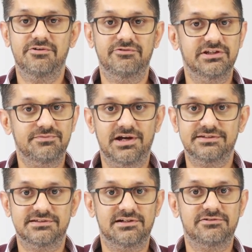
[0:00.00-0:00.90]
with
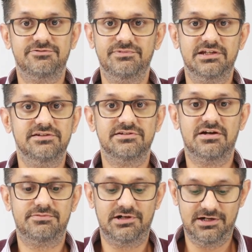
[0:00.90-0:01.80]
myself, Mickey
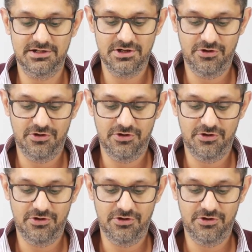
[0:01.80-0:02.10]
Chabra,